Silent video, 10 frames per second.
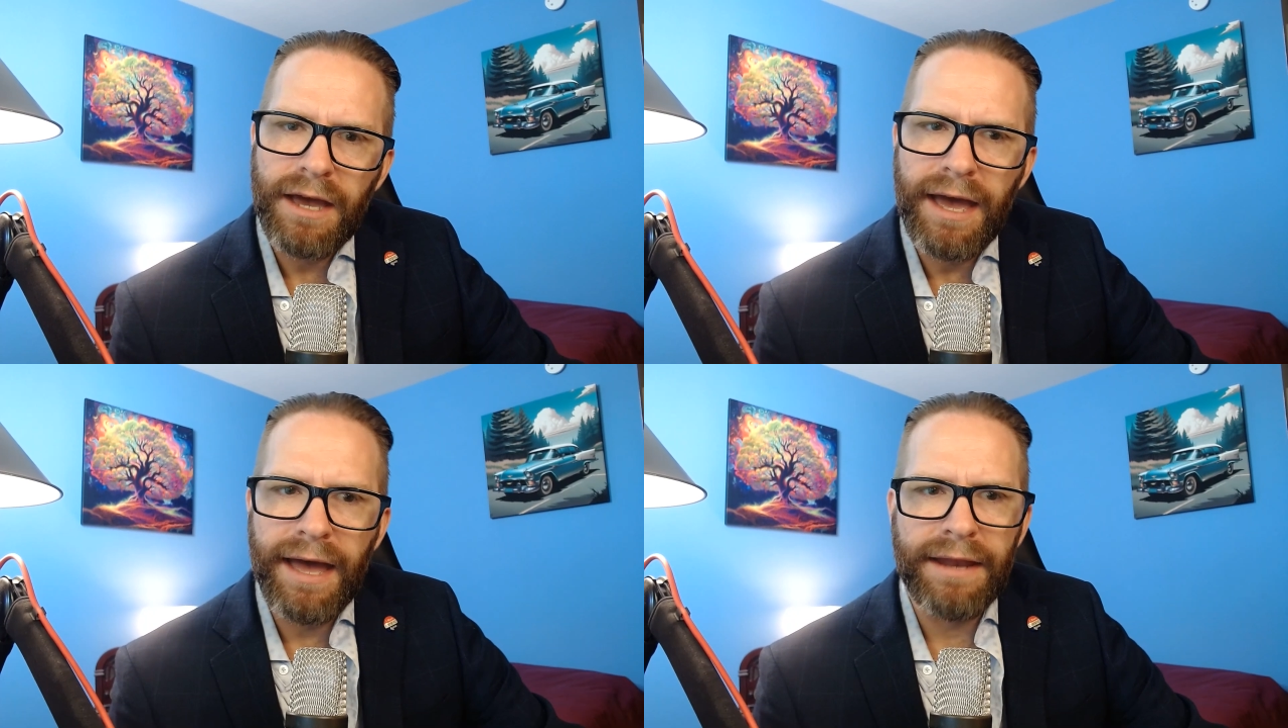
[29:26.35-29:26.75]

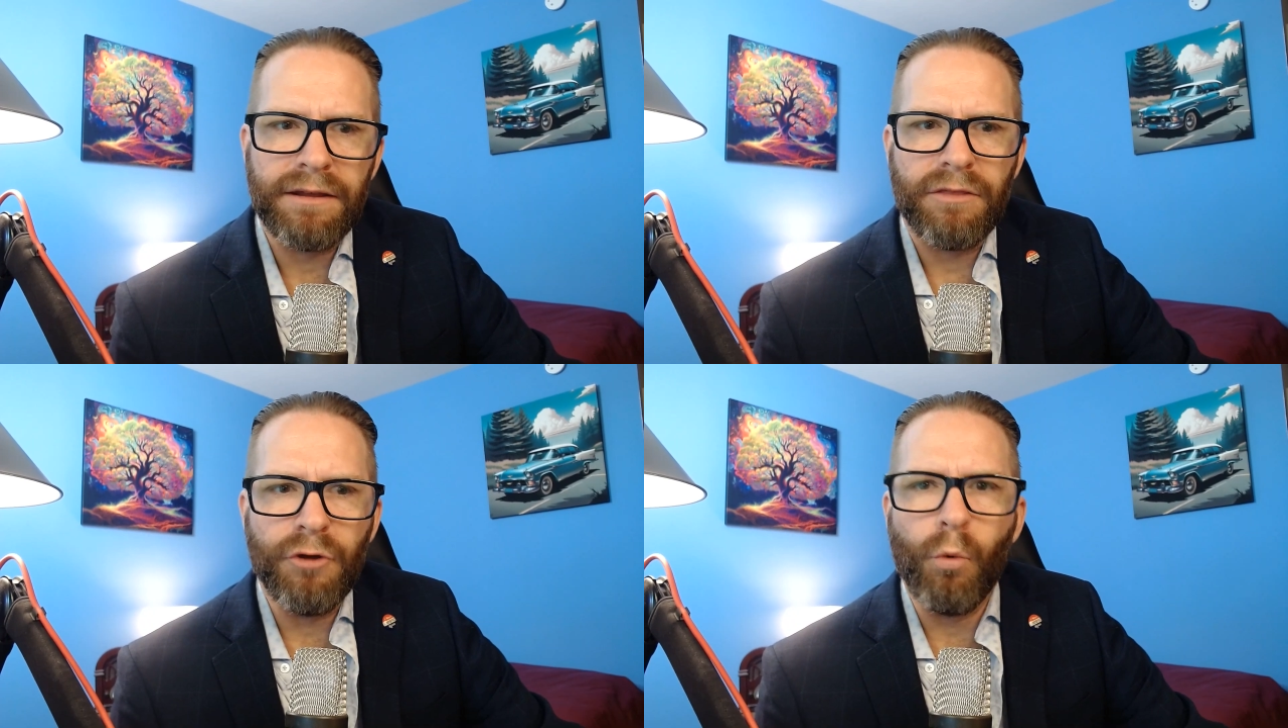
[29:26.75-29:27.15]

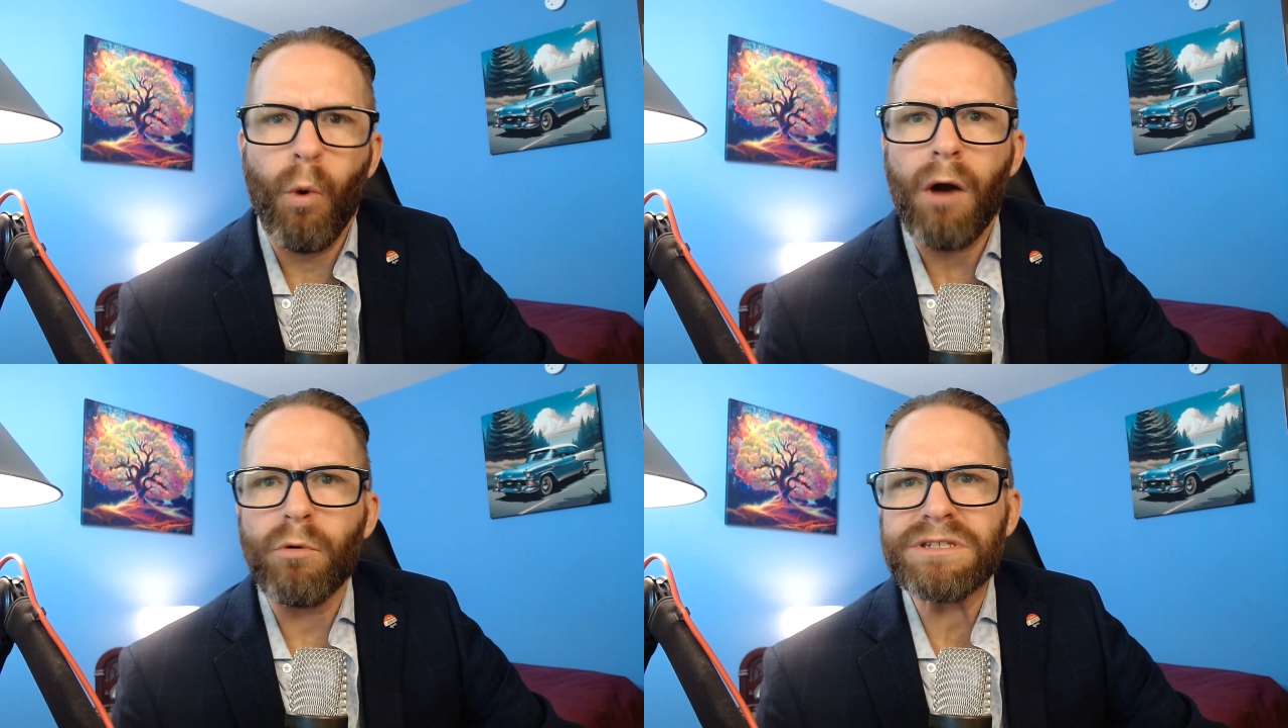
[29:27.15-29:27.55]
And
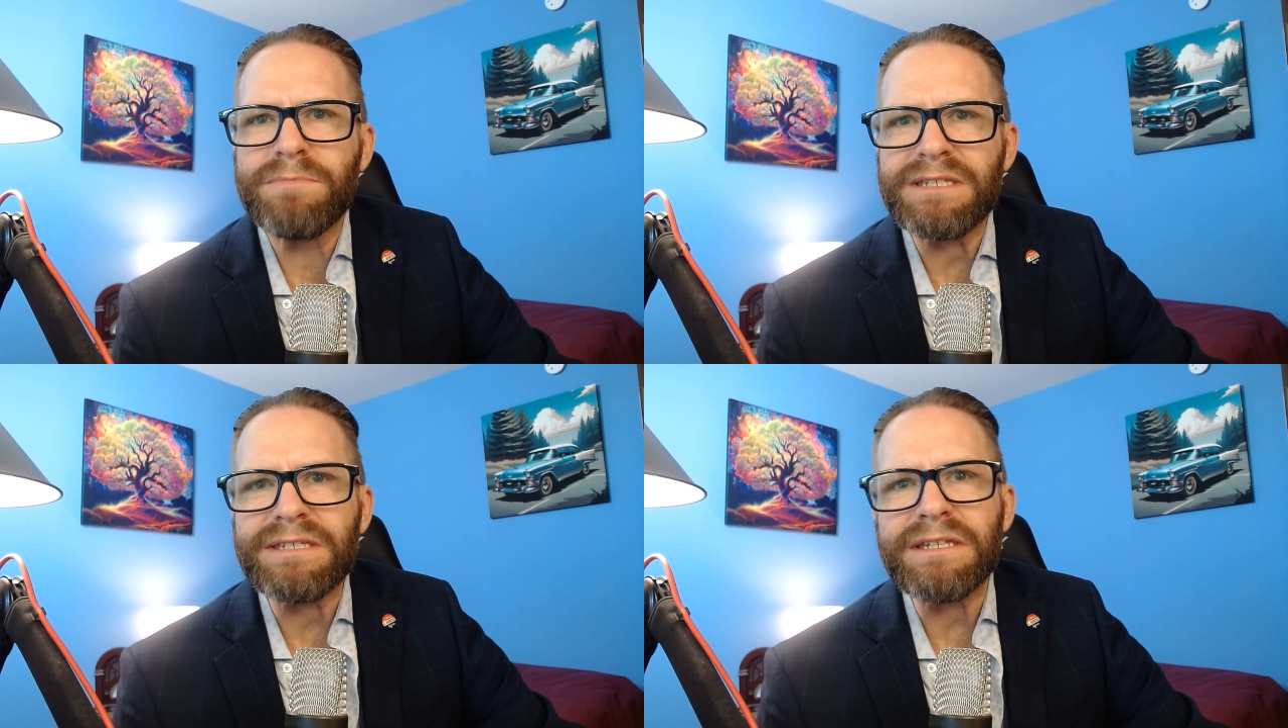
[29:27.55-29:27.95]
what was
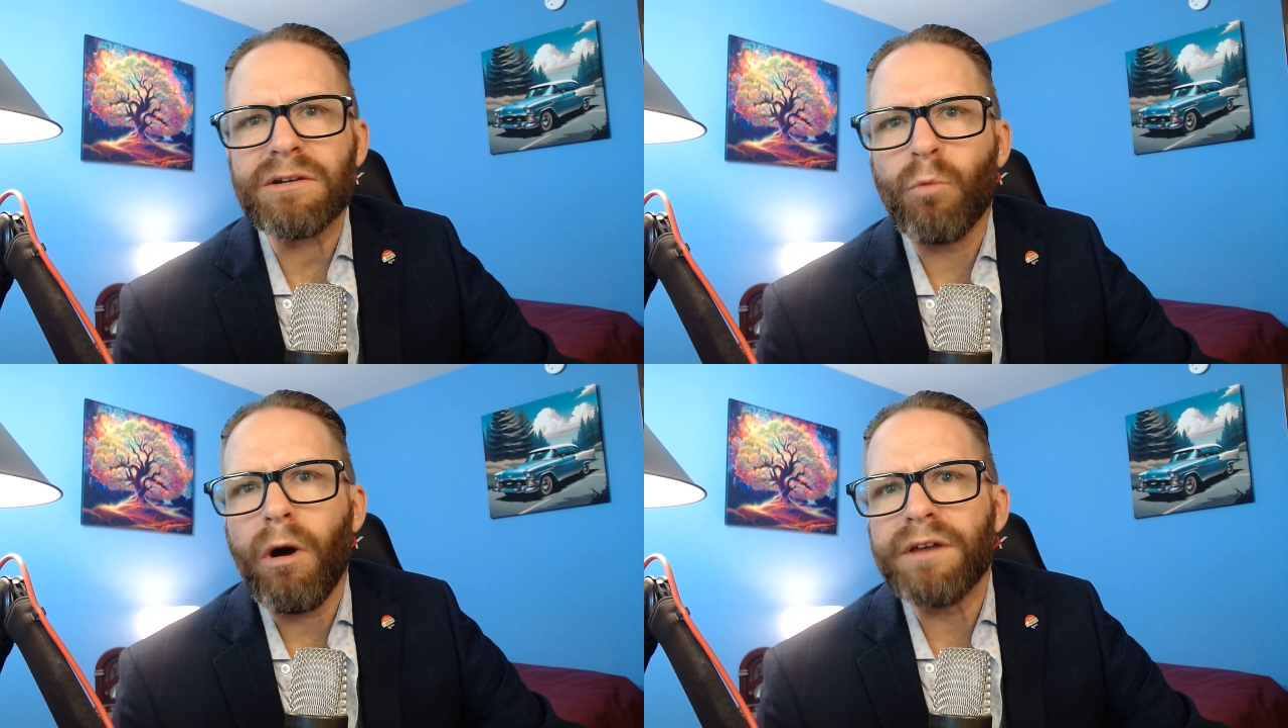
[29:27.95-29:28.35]

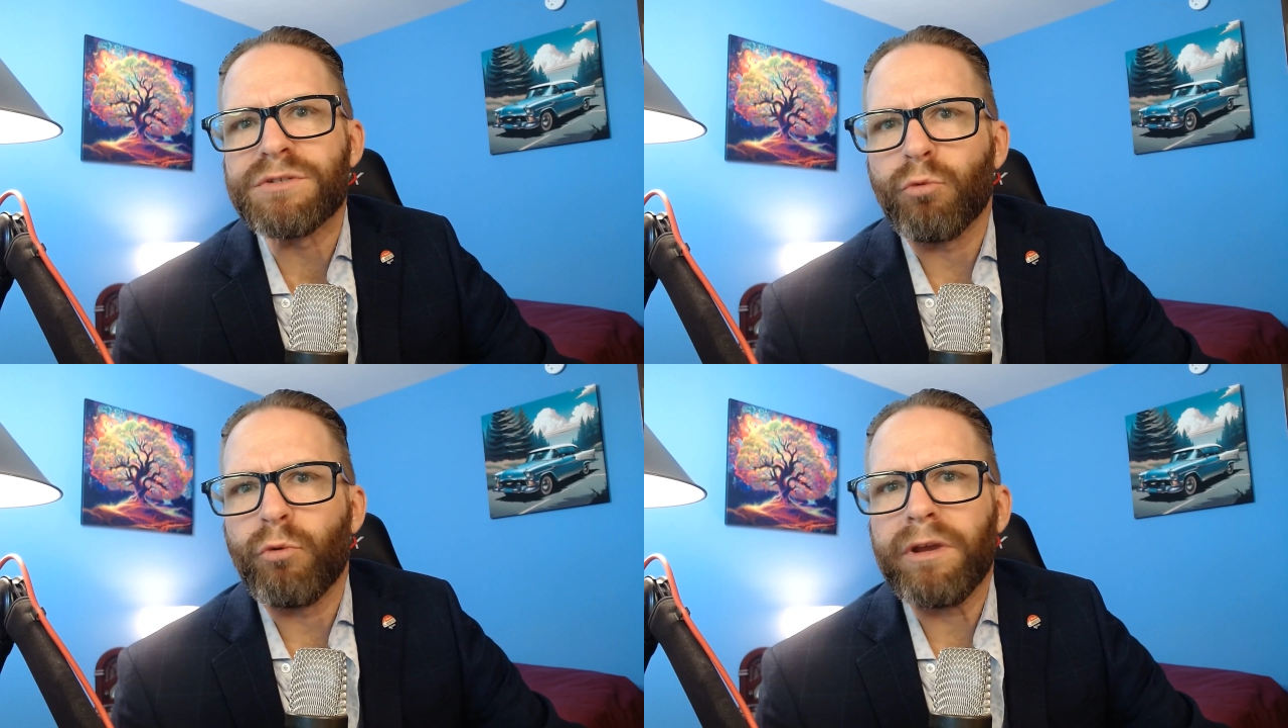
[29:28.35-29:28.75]
missing
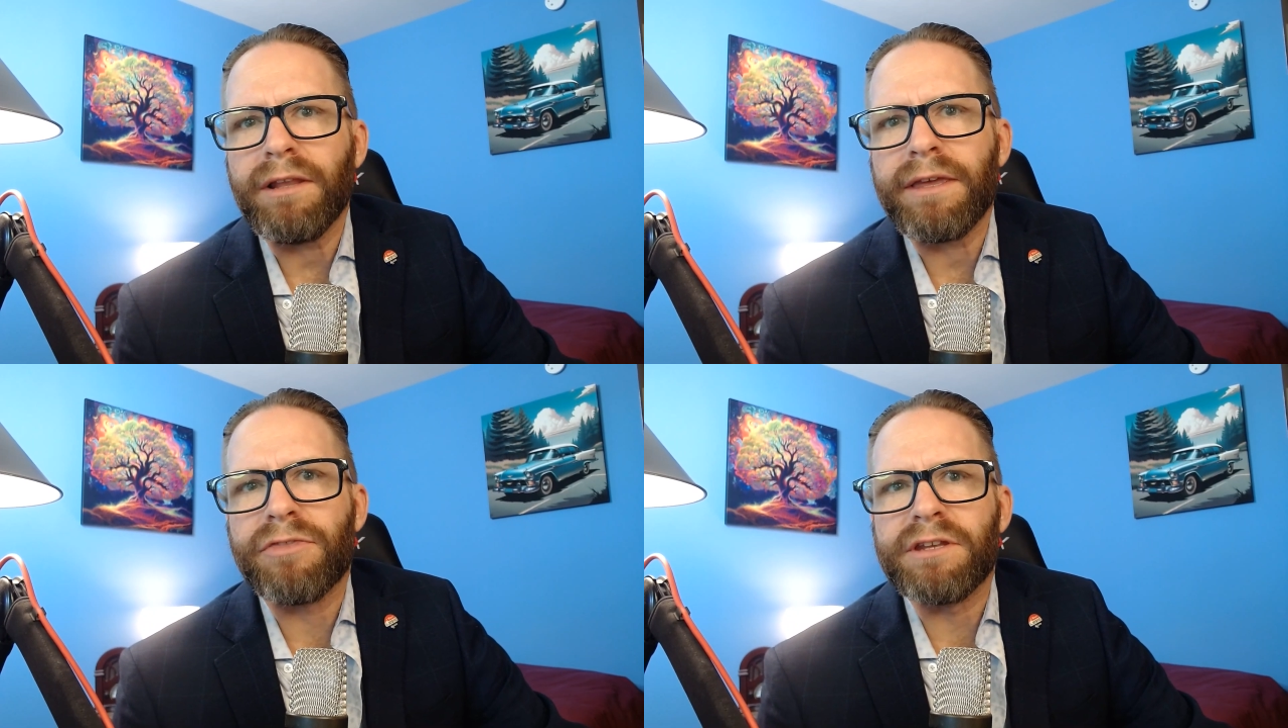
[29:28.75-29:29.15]
was
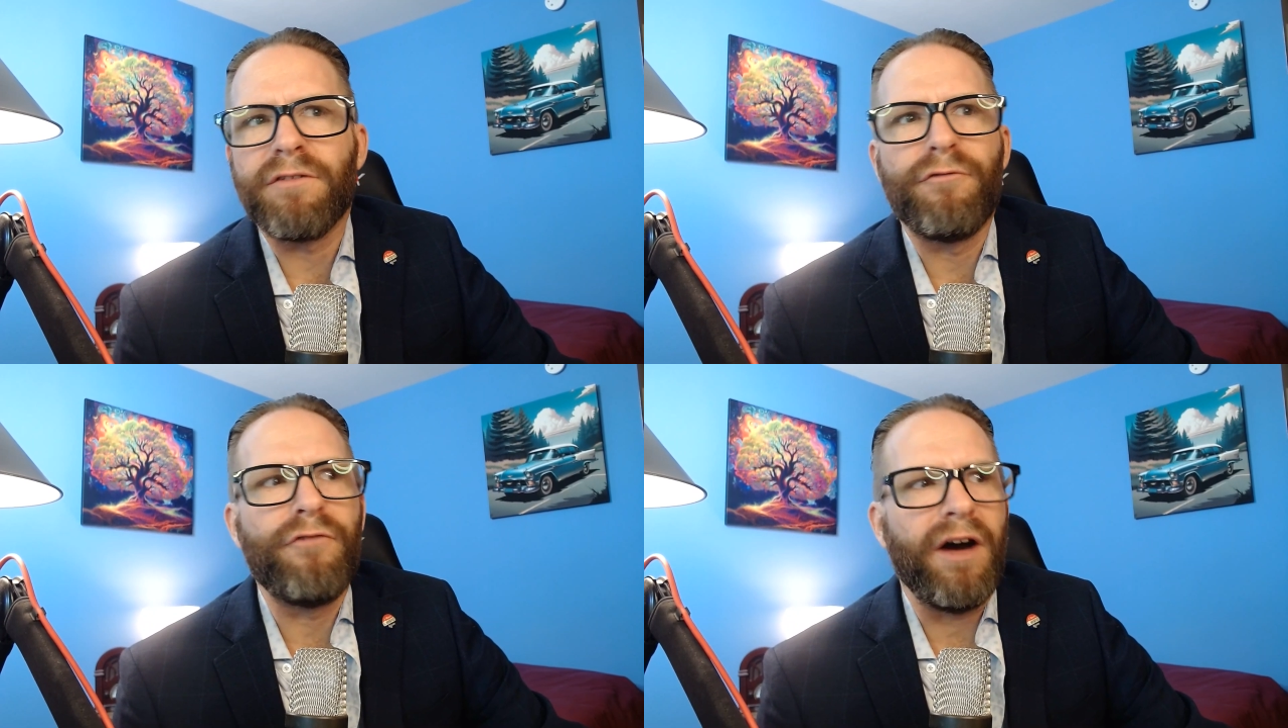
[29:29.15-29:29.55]
really the
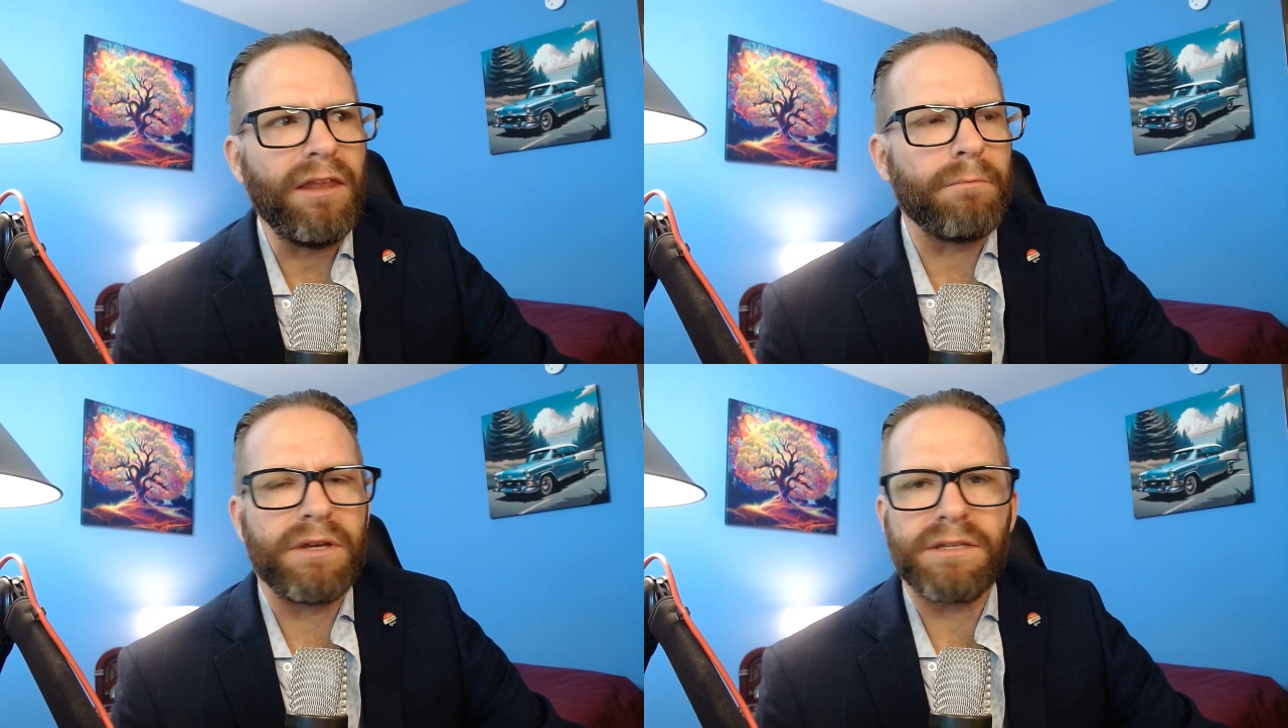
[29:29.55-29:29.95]

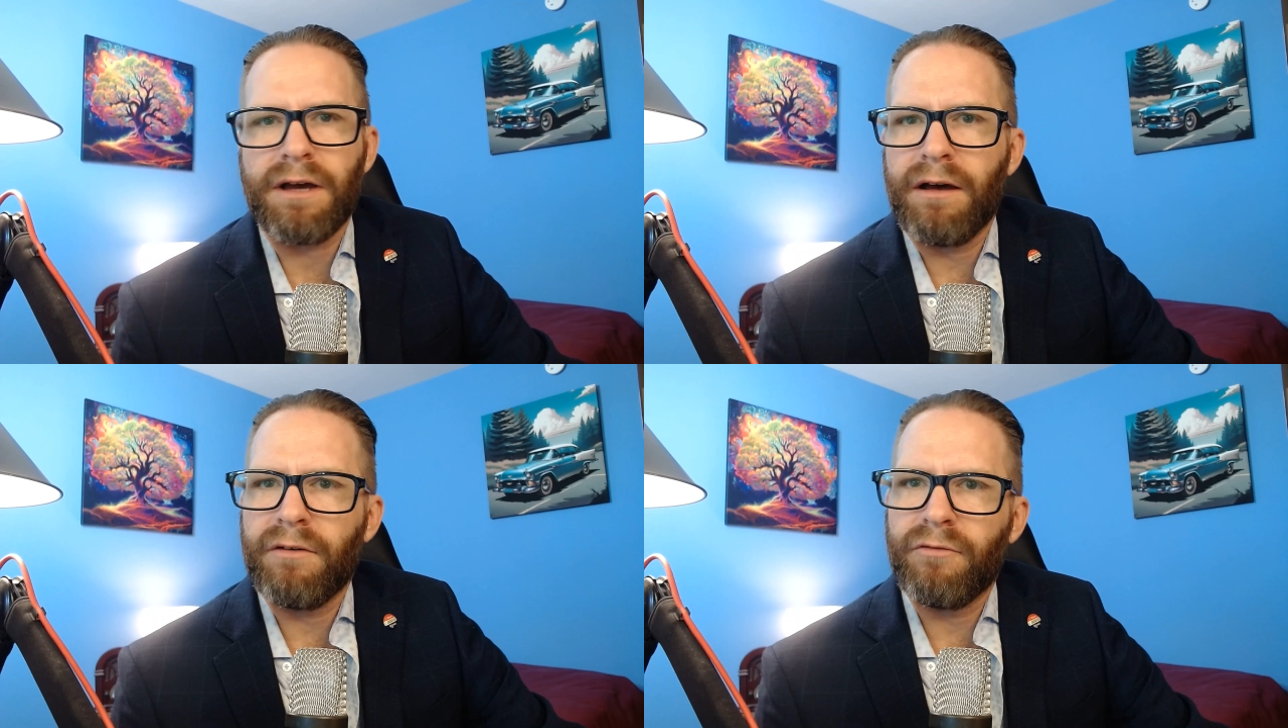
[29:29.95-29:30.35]
development
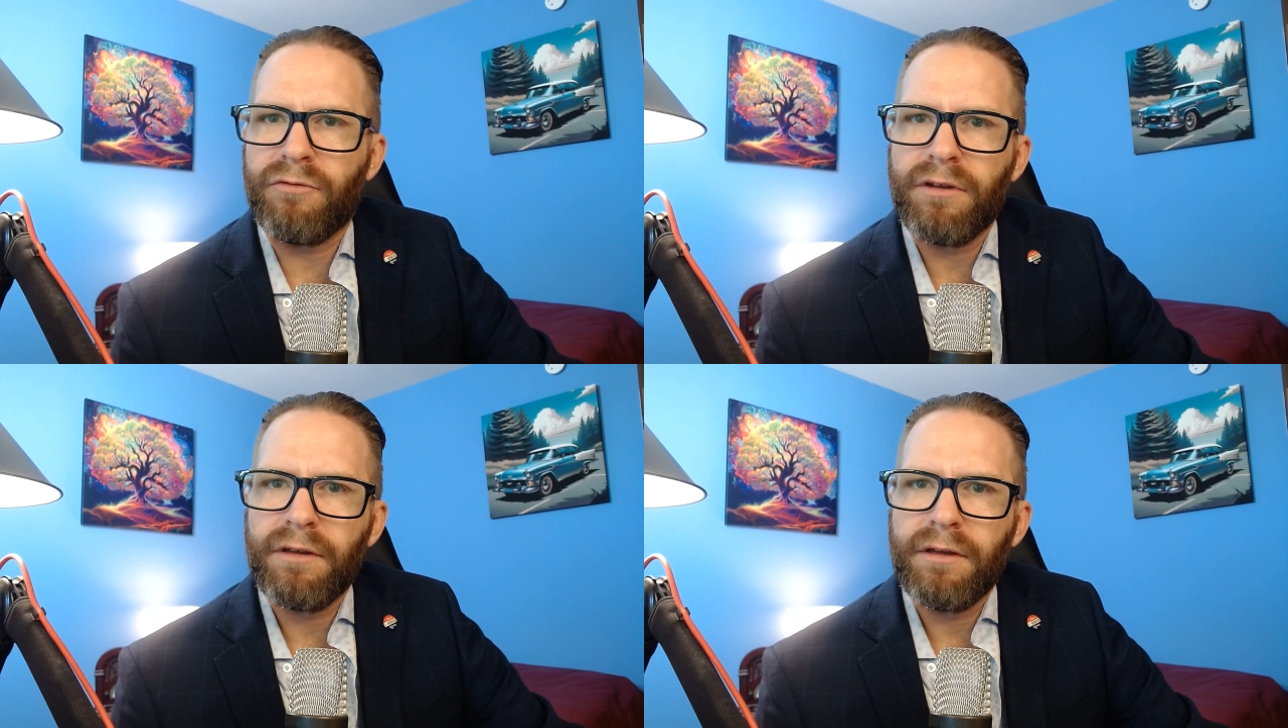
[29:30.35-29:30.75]

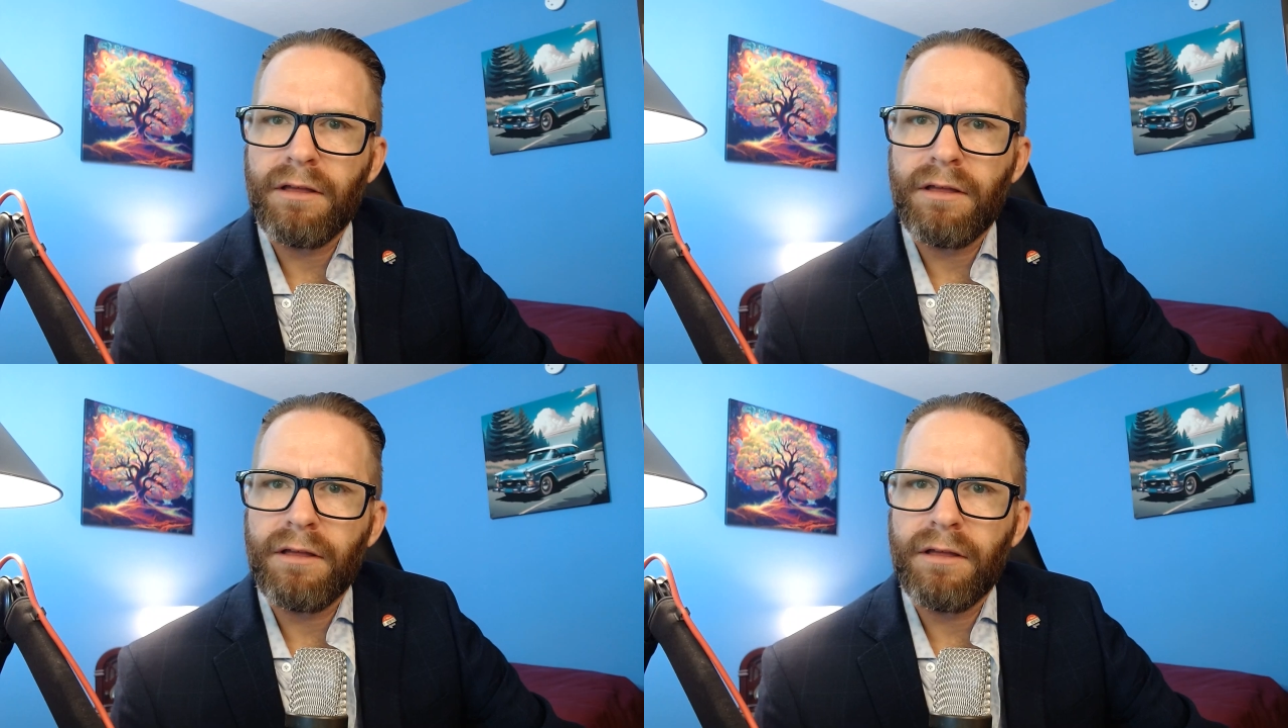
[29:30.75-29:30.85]
of